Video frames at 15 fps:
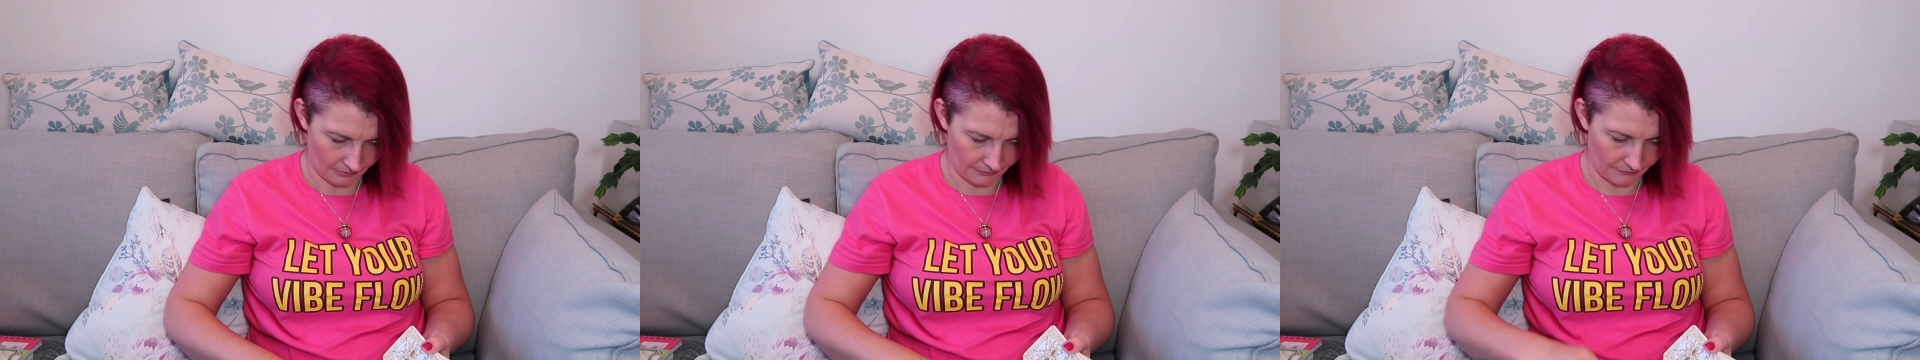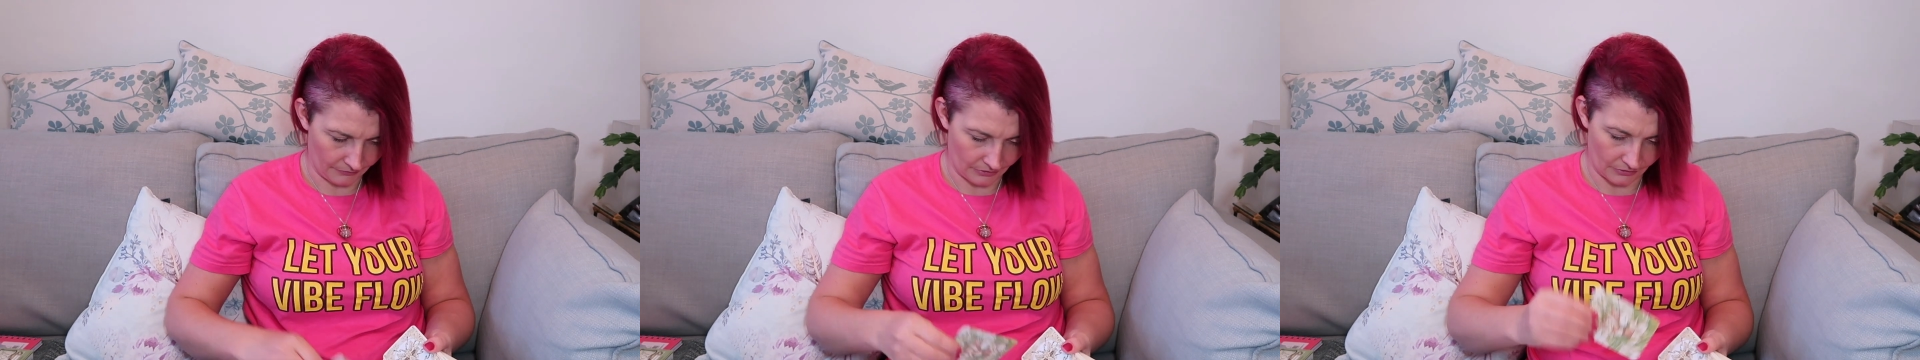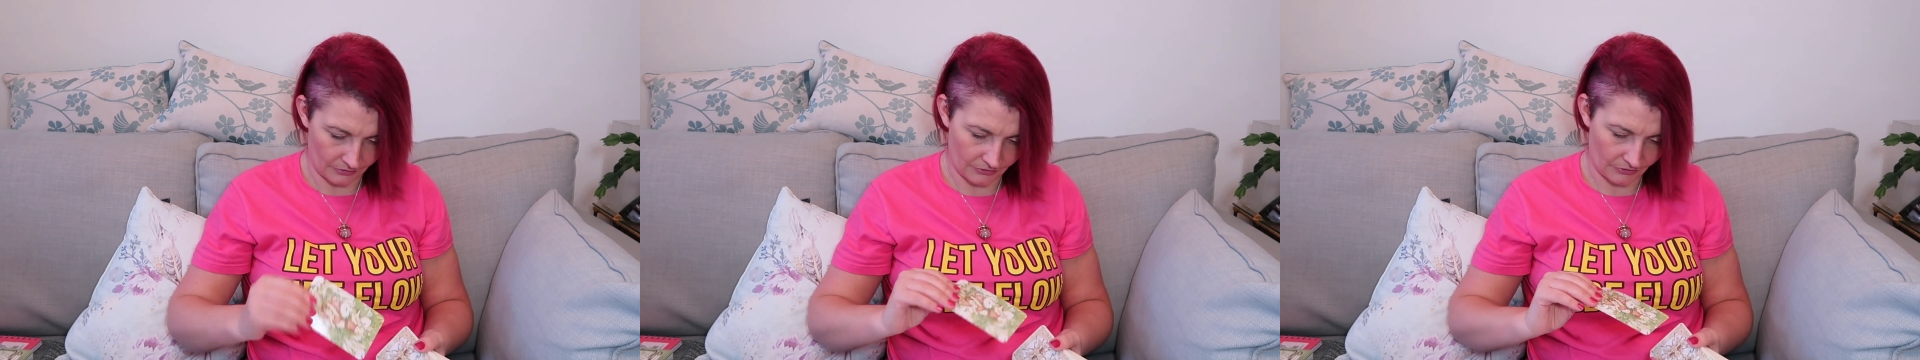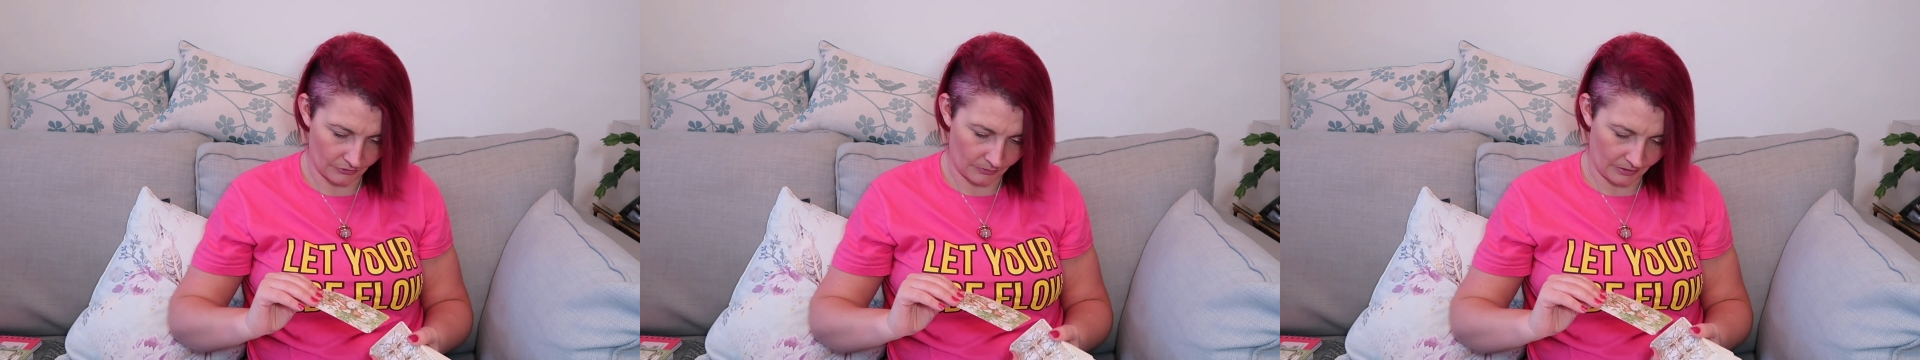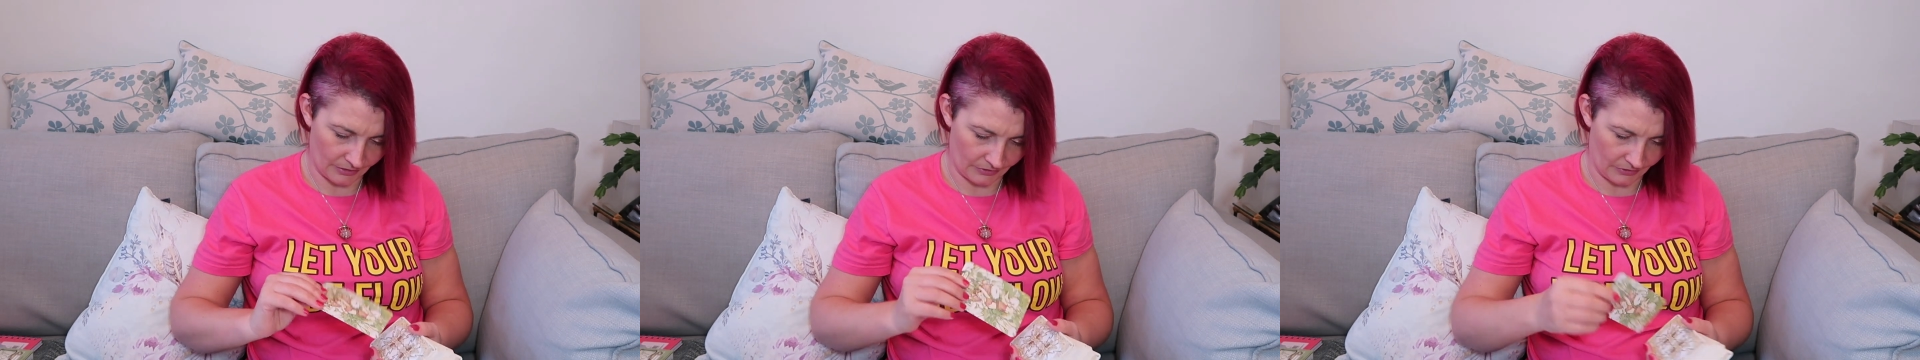I haven't asked the
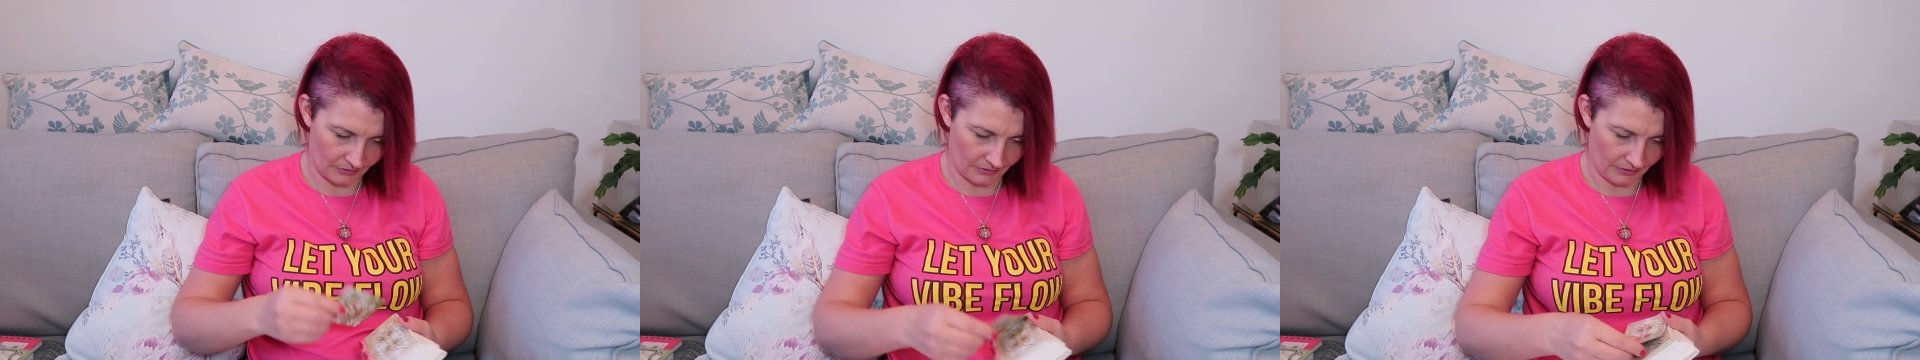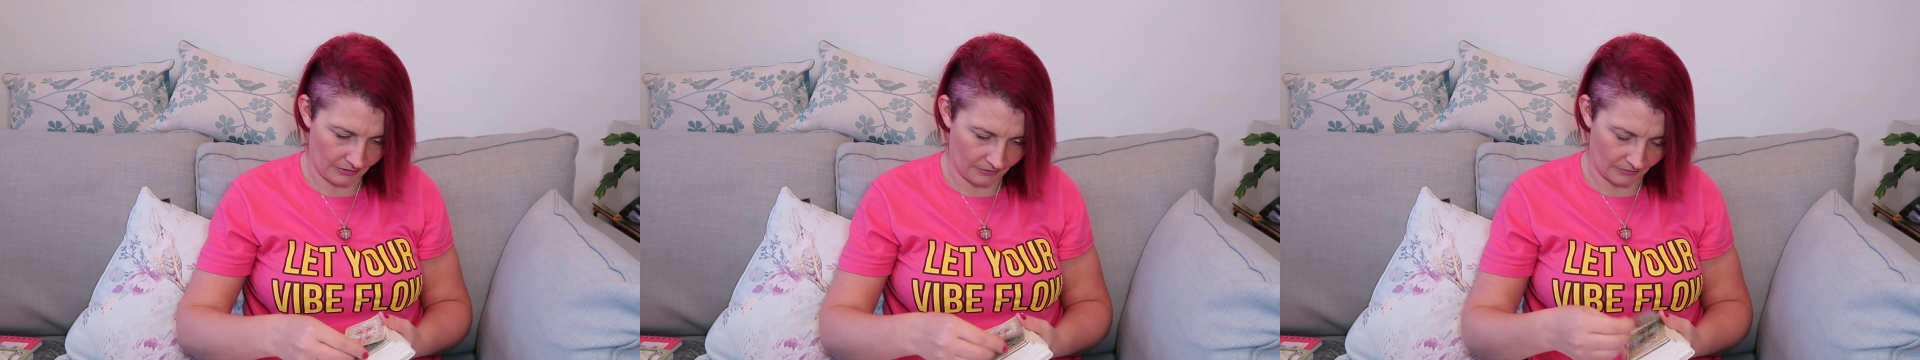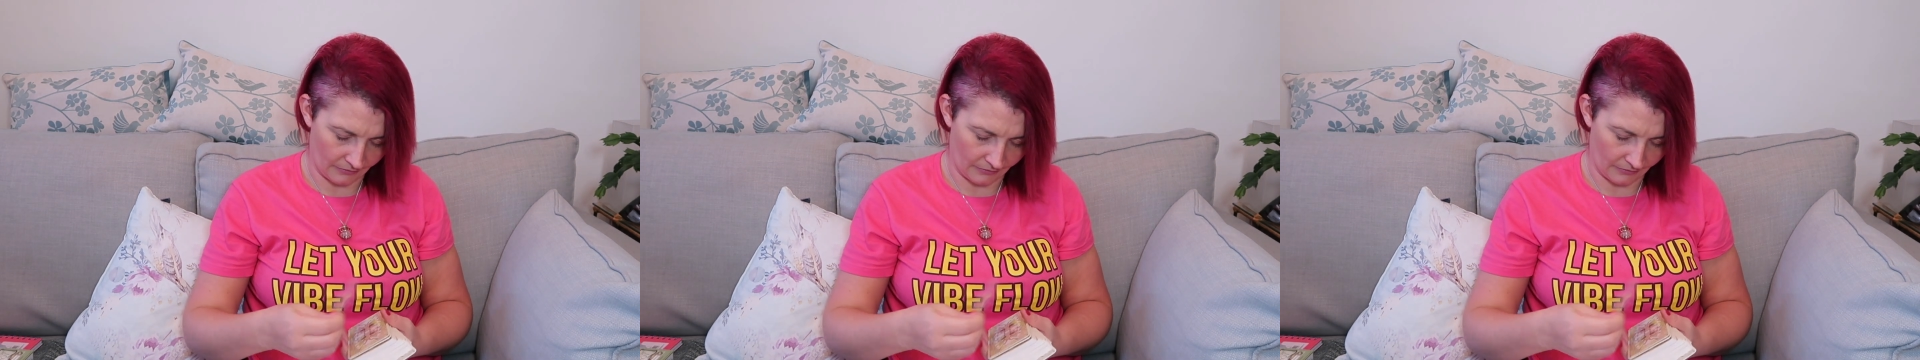question yet.